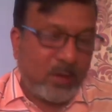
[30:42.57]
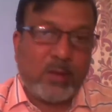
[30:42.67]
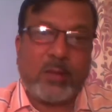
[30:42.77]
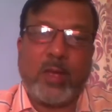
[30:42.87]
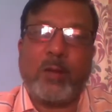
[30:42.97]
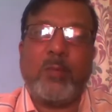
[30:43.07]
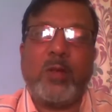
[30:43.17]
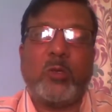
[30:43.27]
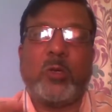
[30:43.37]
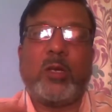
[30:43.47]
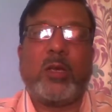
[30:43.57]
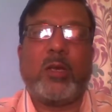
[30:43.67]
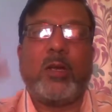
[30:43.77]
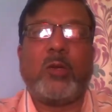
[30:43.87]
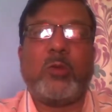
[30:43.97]
that means you're
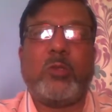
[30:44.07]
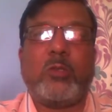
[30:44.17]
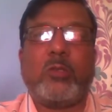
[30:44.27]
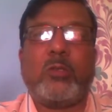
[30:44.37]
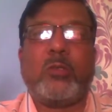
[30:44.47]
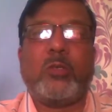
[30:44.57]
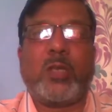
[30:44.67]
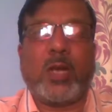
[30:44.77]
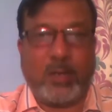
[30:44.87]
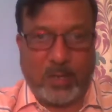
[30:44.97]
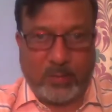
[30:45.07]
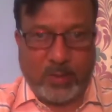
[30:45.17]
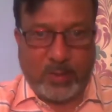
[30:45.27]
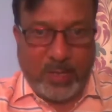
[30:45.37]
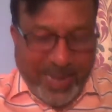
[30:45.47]
taking it to the society level.
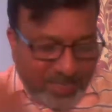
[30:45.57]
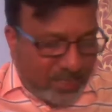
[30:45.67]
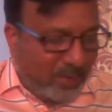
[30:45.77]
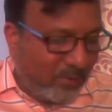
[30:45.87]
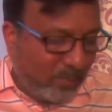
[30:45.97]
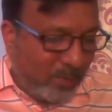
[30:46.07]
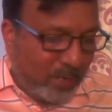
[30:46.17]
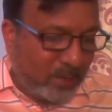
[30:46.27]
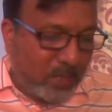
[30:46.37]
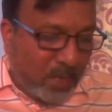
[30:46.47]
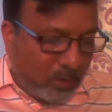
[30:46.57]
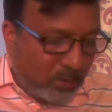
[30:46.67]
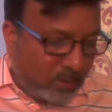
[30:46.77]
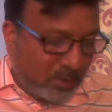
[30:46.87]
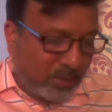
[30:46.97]
The next level being the
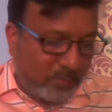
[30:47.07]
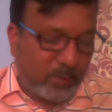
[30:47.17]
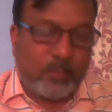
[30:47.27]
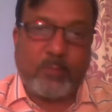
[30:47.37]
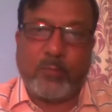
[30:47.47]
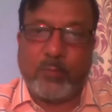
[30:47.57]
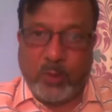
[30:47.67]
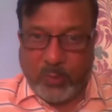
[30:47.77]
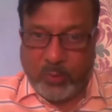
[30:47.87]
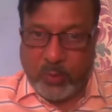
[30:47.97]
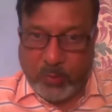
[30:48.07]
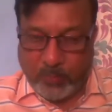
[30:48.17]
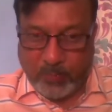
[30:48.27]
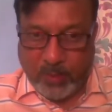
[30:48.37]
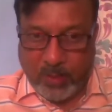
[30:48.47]
governance level. What do we do?
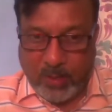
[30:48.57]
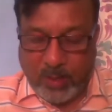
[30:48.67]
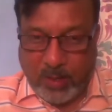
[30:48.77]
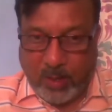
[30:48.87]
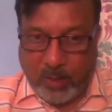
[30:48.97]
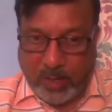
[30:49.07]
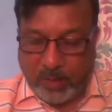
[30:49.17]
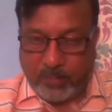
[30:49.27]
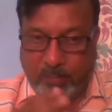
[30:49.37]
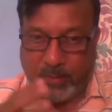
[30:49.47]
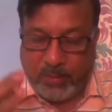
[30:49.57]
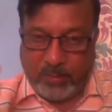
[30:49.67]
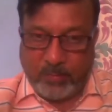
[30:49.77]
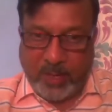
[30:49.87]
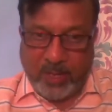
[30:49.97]
Okay,
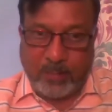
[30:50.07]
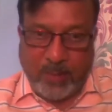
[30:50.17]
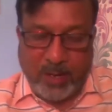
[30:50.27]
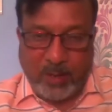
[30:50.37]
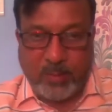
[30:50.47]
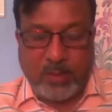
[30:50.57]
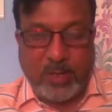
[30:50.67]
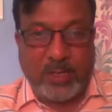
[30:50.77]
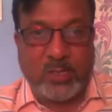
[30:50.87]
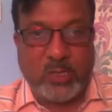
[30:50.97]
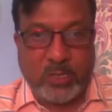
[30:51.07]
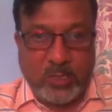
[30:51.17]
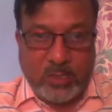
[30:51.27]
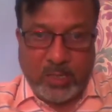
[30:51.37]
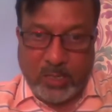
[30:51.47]
make a parliament, let the
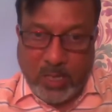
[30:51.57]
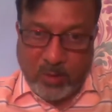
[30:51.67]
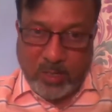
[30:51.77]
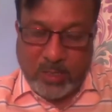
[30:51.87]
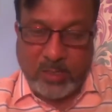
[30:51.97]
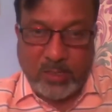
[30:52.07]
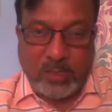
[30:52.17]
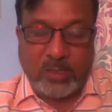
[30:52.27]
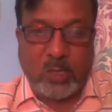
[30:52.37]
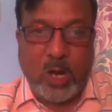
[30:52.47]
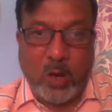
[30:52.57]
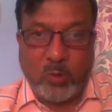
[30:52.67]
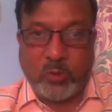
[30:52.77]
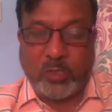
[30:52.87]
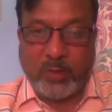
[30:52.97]
children sit down and discuss on
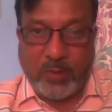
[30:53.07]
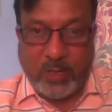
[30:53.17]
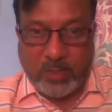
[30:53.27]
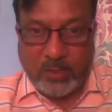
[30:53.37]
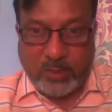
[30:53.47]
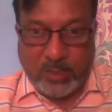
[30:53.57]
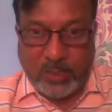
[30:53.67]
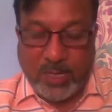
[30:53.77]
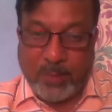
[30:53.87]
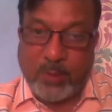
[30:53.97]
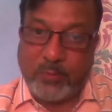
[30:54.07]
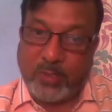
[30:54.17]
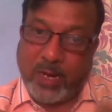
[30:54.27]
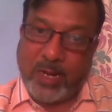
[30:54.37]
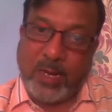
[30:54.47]
how to save electricity, come up
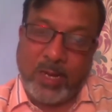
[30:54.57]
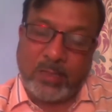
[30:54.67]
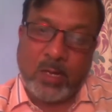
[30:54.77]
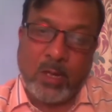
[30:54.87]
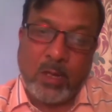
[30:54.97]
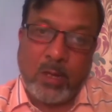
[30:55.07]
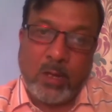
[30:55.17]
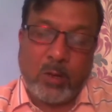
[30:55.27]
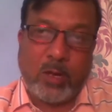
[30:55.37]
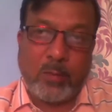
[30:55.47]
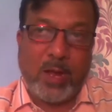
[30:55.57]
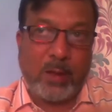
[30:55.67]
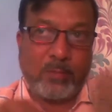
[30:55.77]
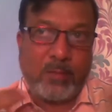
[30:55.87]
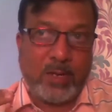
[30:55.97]
with ideas. Okay,
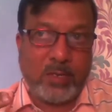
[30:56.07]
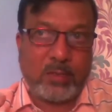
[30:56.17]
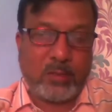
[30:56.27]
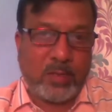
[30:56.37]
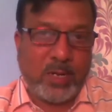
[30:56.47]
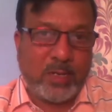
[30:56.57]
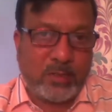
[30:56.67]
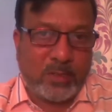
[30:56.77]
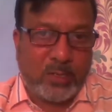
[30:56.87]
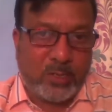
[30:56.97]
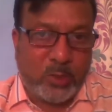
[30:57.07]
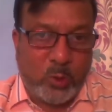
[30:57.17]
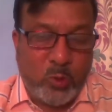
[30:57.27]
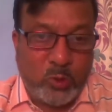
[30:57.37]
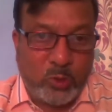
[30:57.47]
ma'am, let us
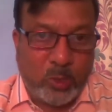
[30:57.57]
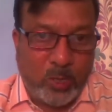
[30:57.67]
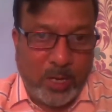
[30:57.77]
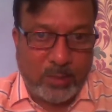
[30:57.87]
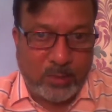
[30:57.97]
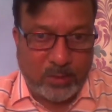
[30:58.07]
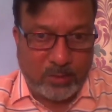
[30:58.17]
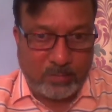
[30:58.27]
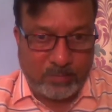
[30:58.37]
introduce solar system.